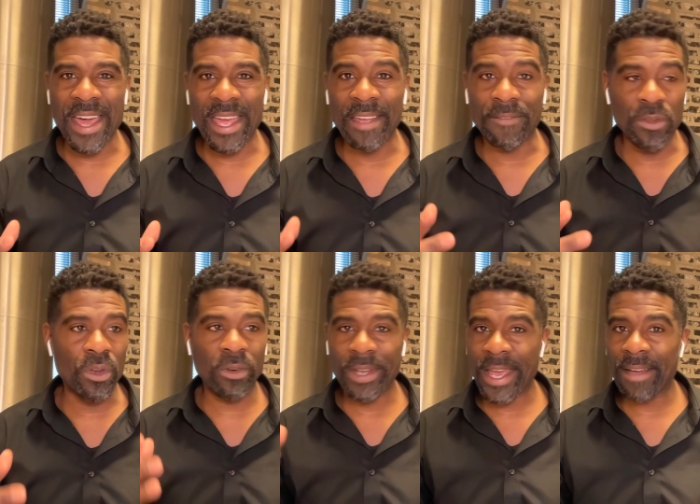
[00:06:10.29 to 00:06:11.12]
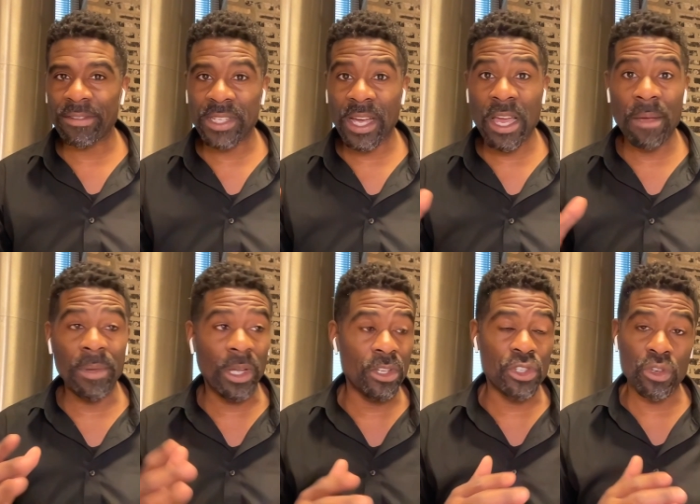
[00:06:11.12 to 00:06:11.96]
if you don't have time
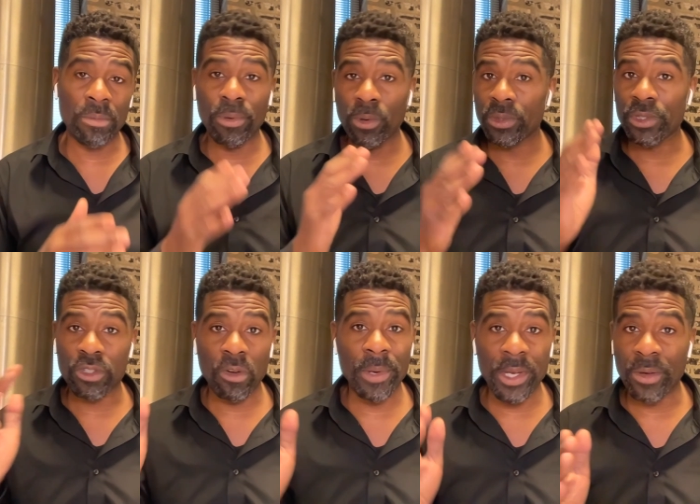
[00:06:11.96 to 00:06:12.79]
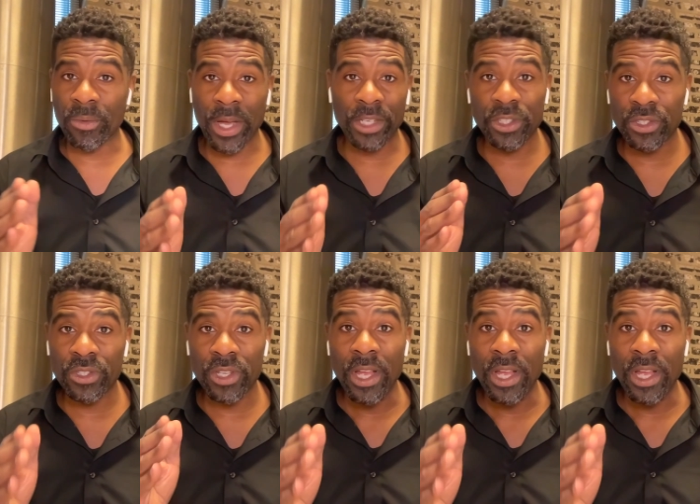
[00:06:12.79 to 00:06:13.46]
because you're pulled in so many directions,